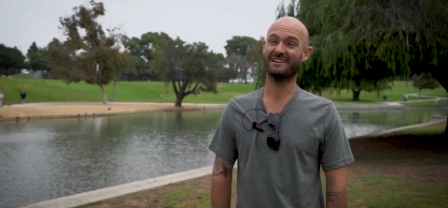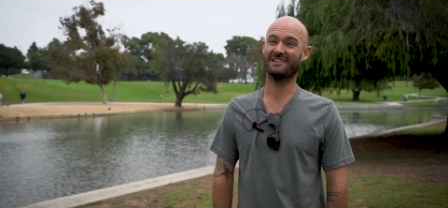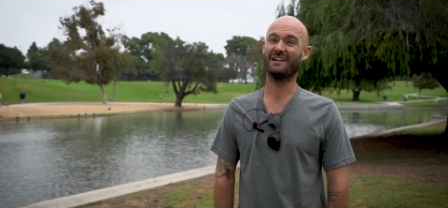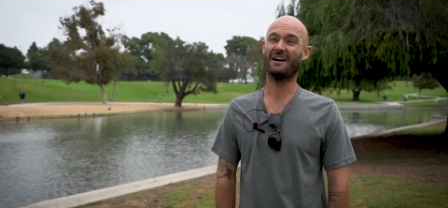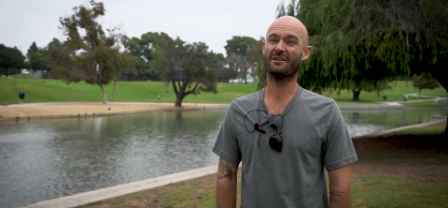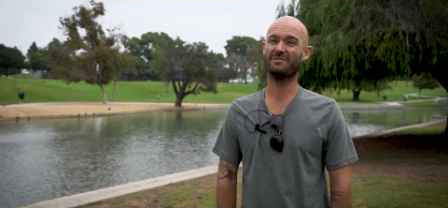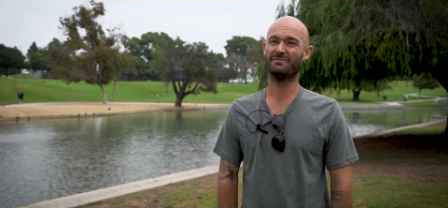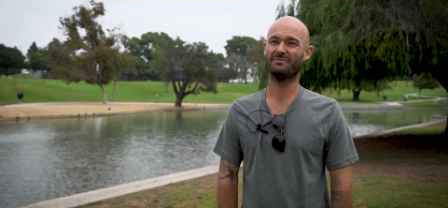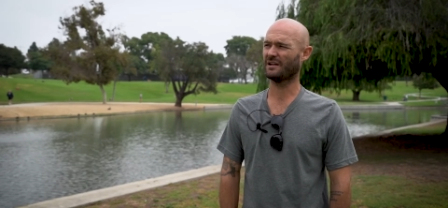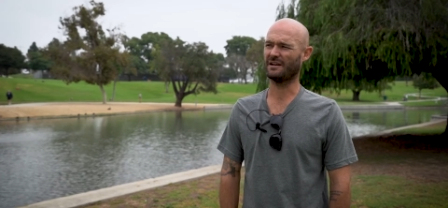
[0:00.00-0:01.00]
in a lot of
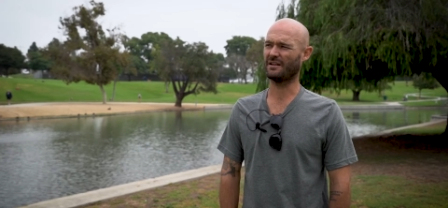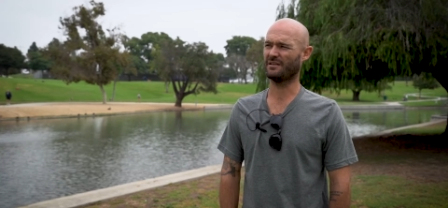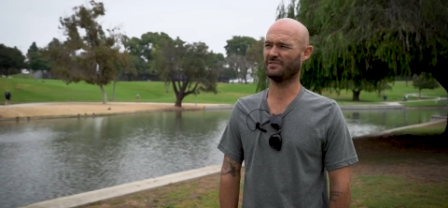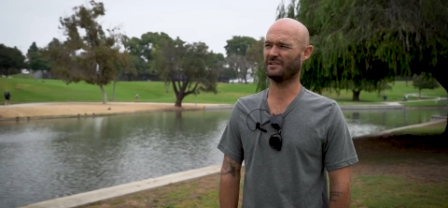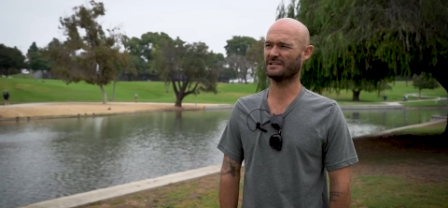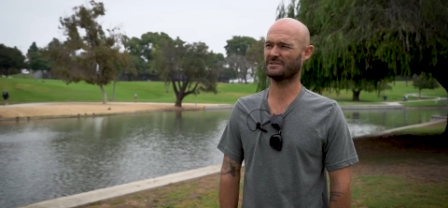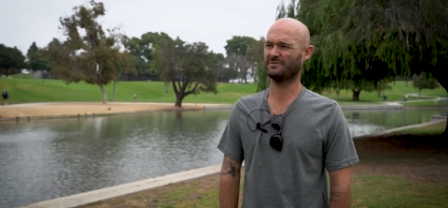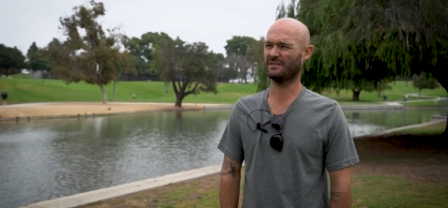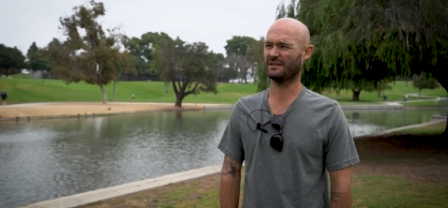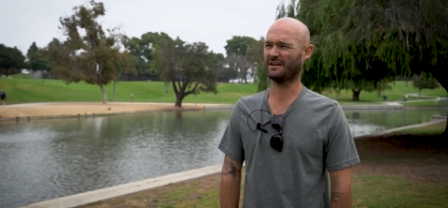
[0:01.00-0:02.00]
the
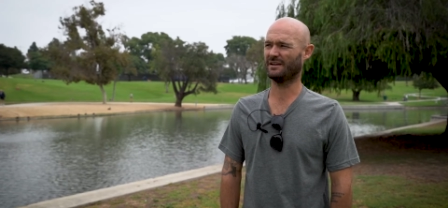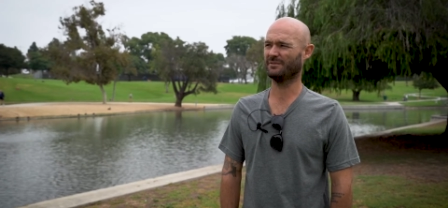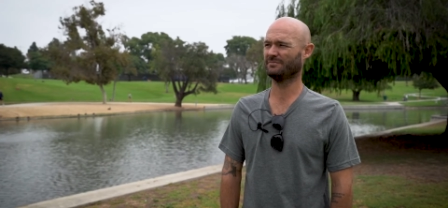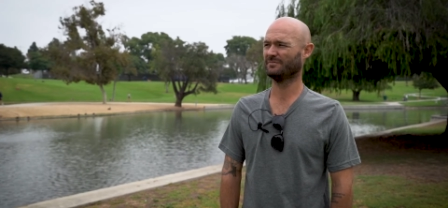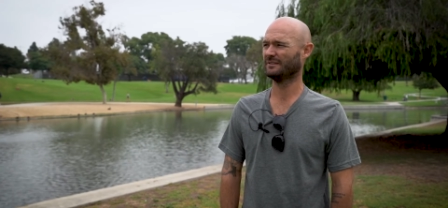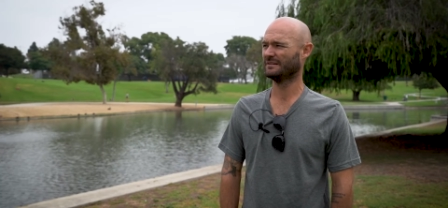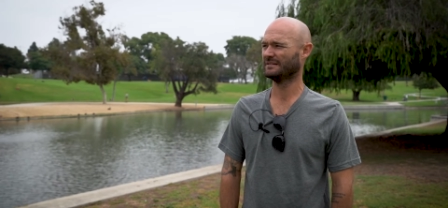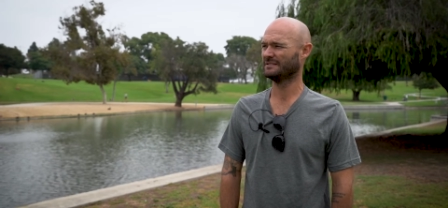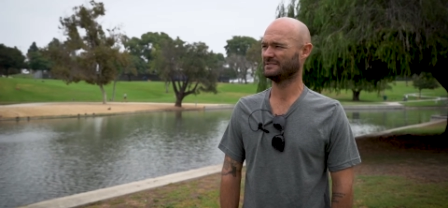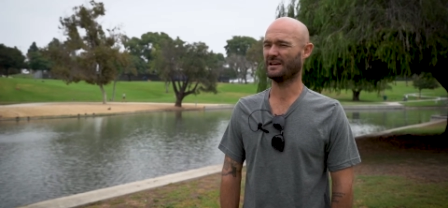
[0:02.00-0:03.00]
philosophy that I
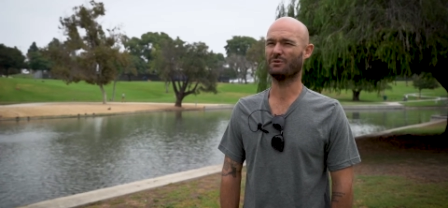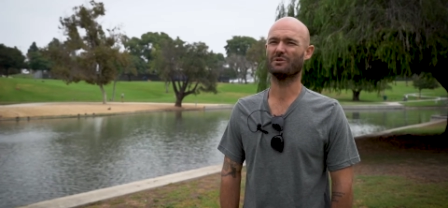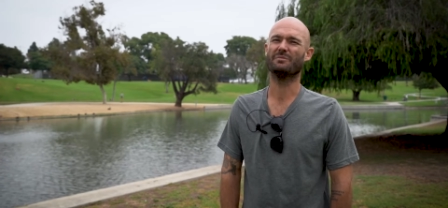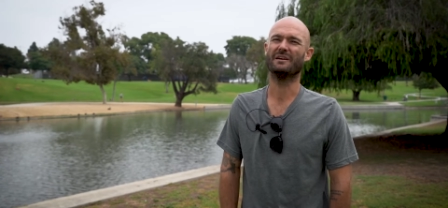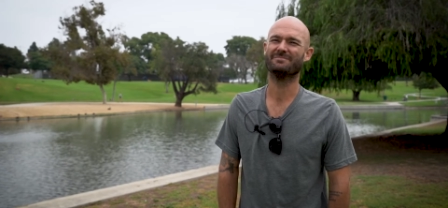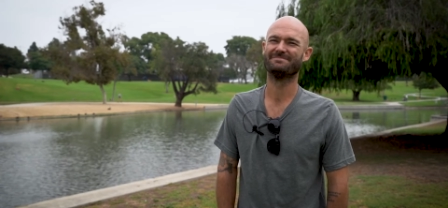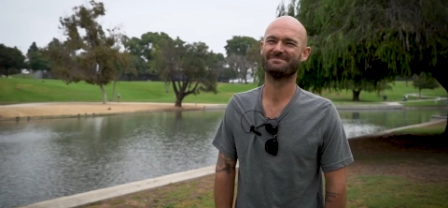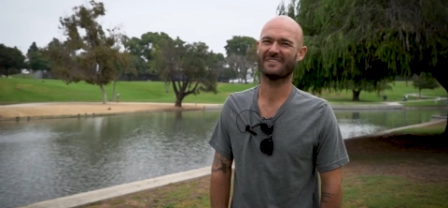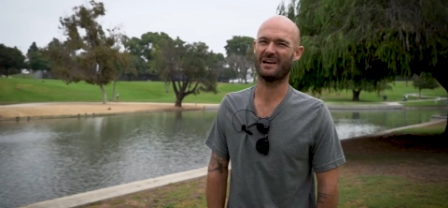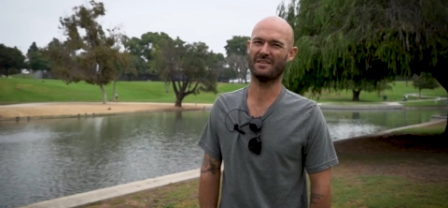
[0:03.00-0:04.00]
take with me.
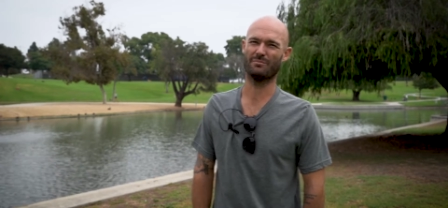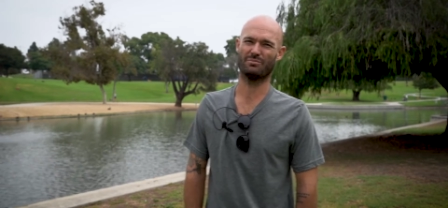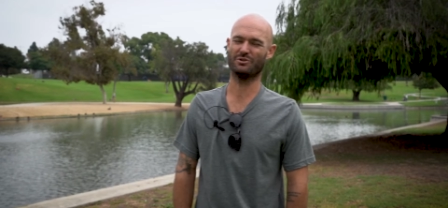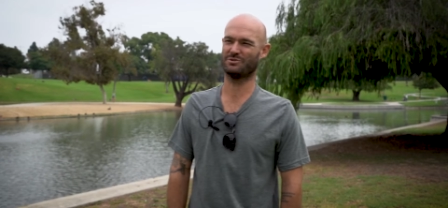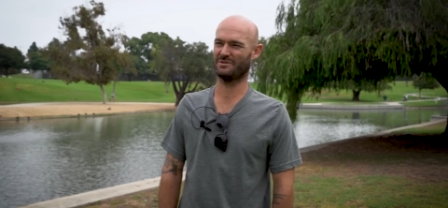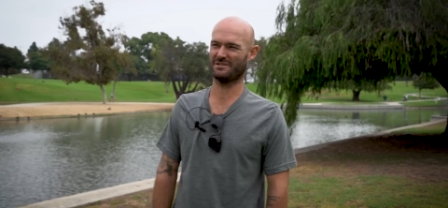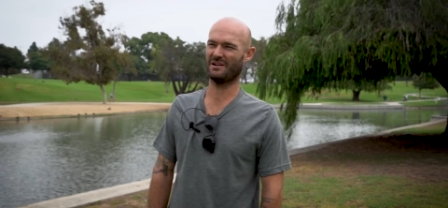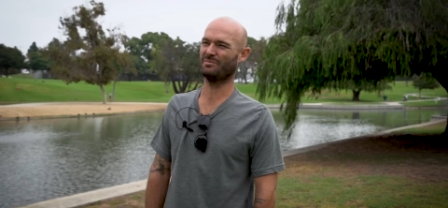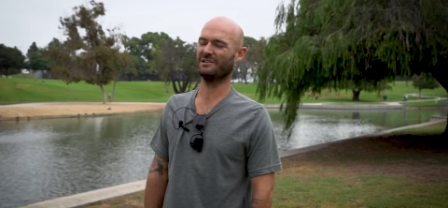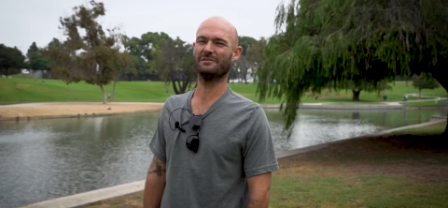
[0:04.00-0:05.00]
I think Bruce was an
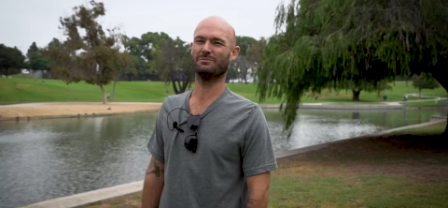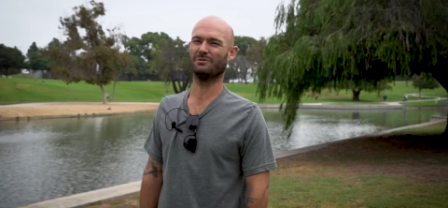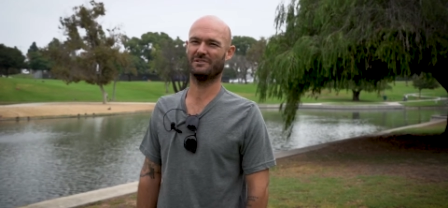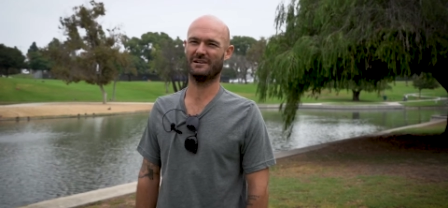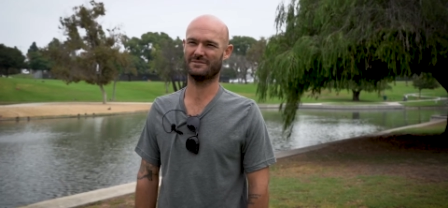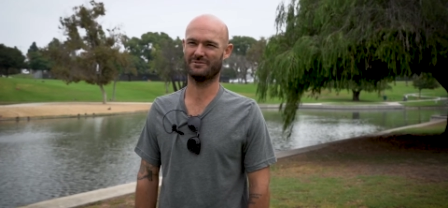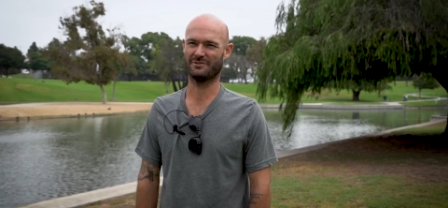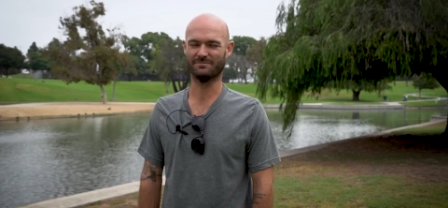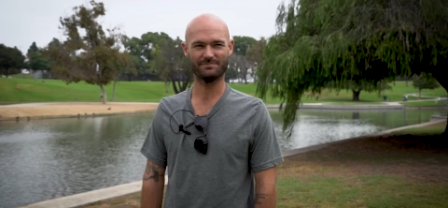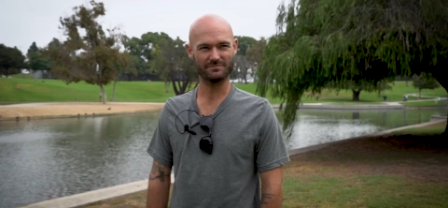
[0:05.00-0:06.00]
unbelievable philosopher.